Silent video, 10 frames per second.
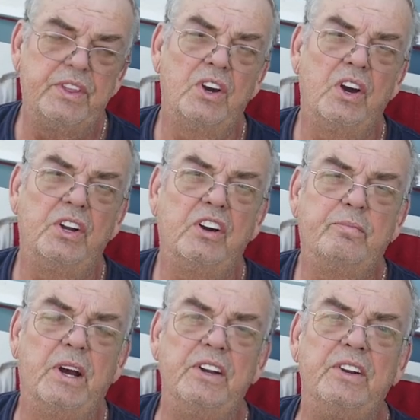with the
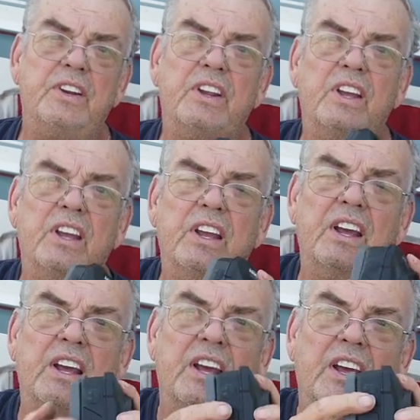on-off button,
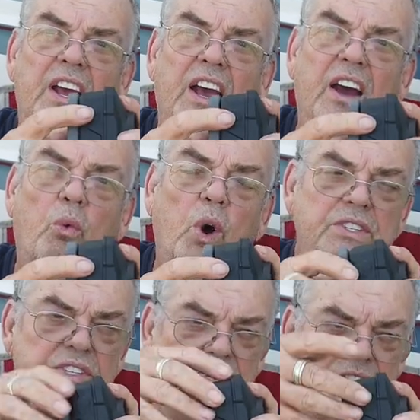
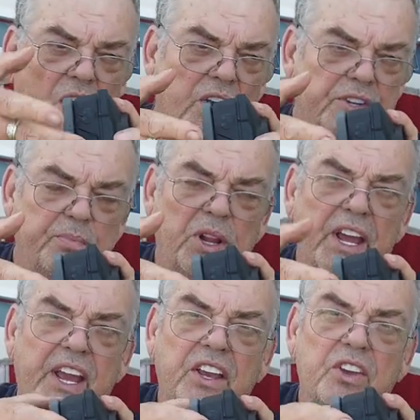once a song is
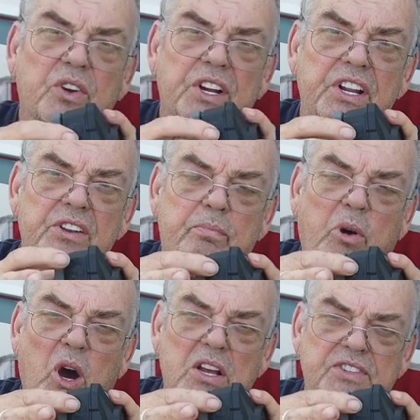playing, you can either
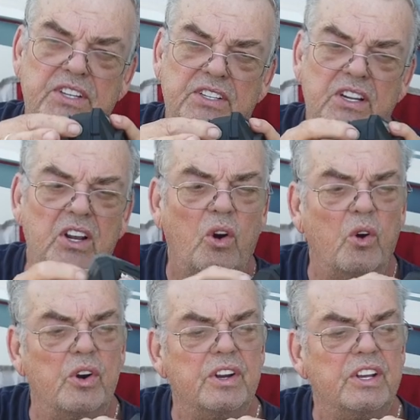pause it
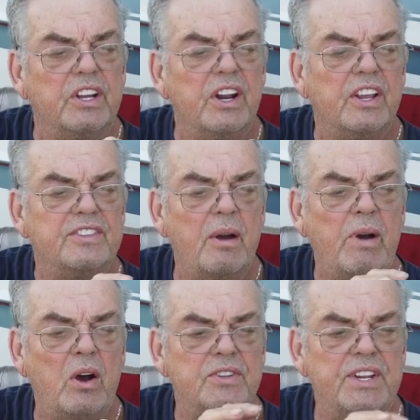or you can
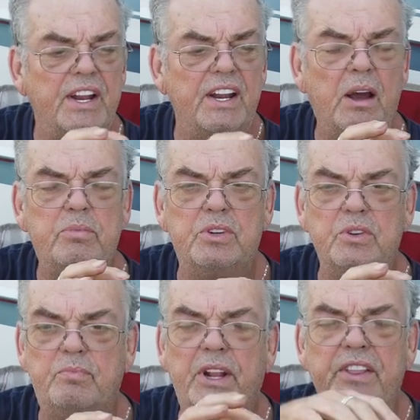somehow set it up
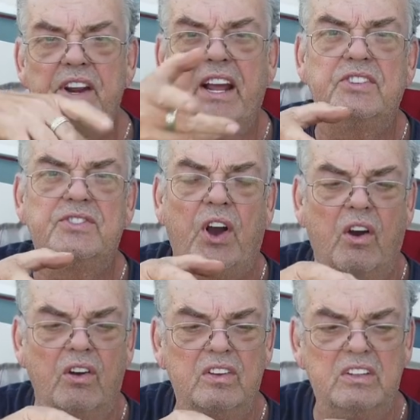to play the next
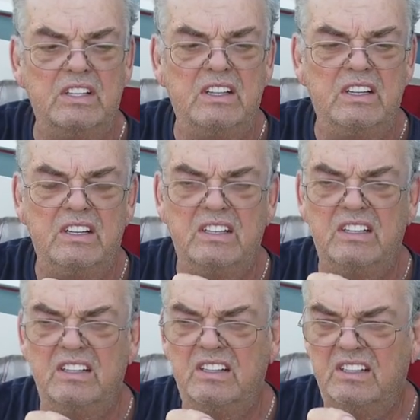song.
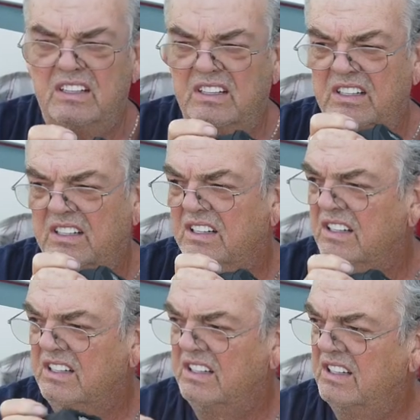Baby,
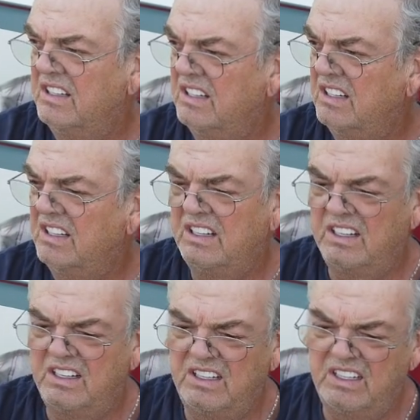you give
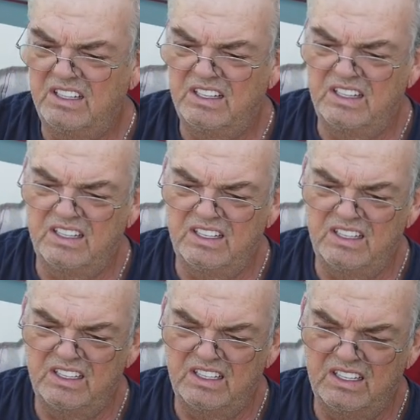me
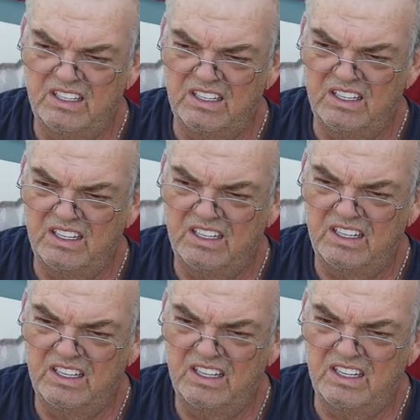ice and
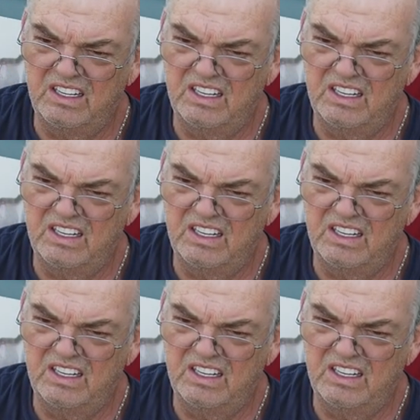fire.